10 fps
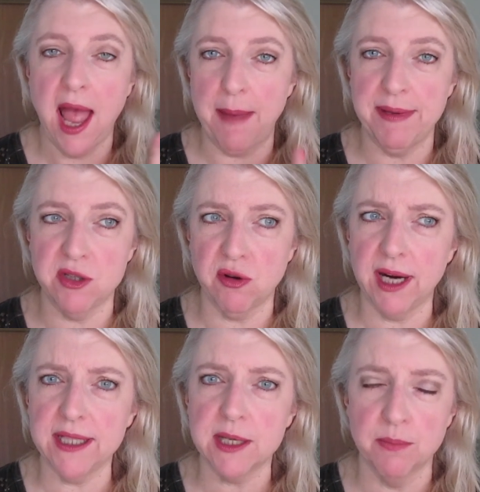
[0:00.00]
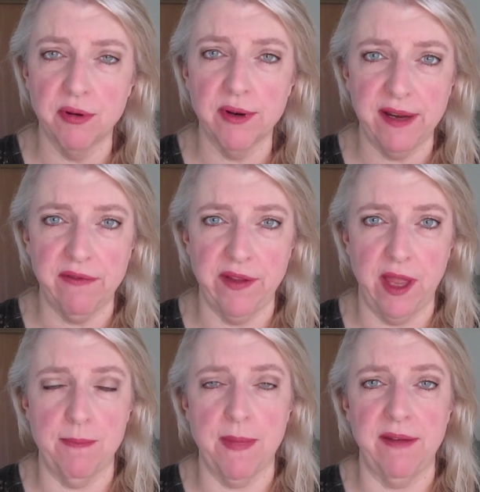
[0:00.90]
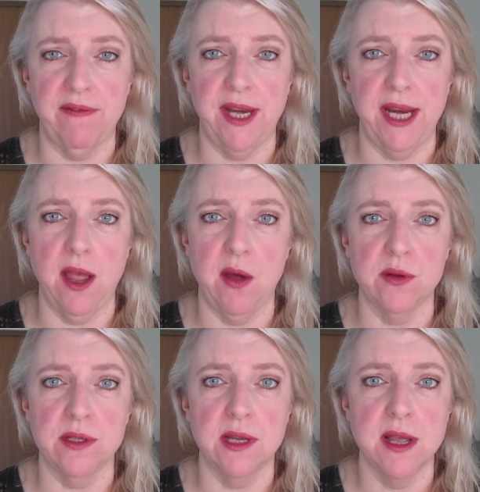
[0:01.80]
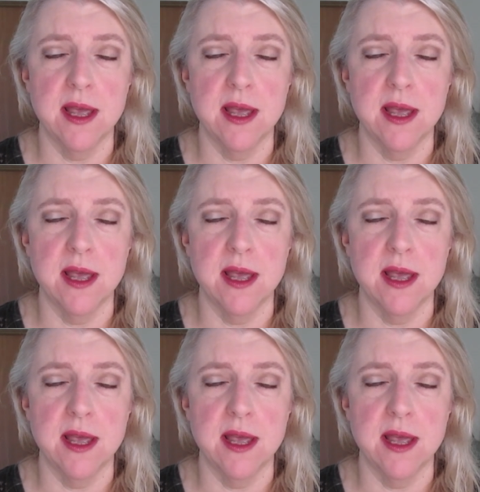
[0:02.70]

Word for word: I've been trying to pre-film my videos